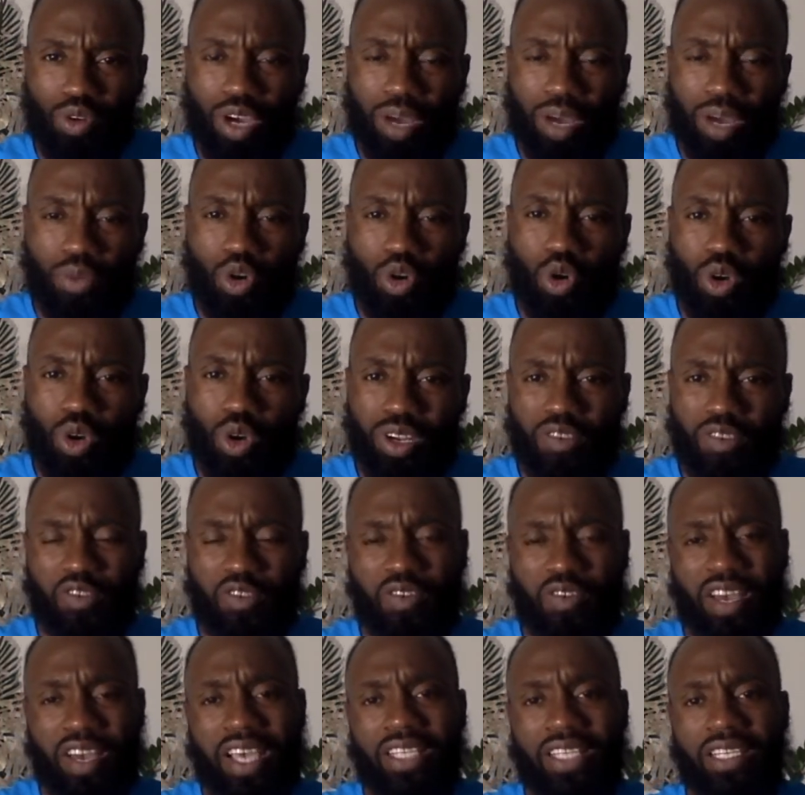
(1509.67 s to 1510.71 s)

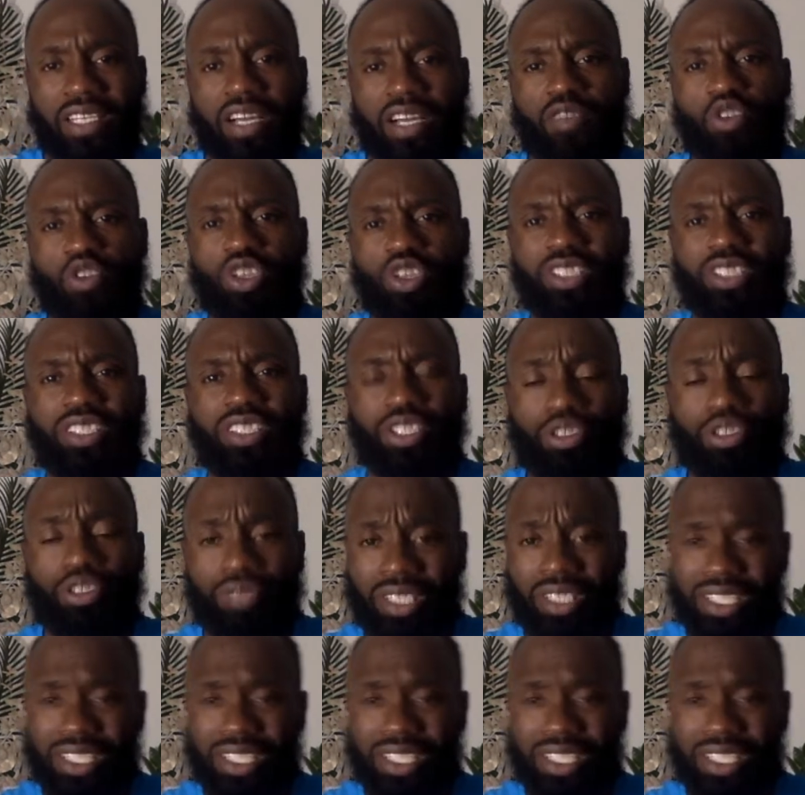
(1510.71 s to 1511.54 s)
qualified, that I've got a degree.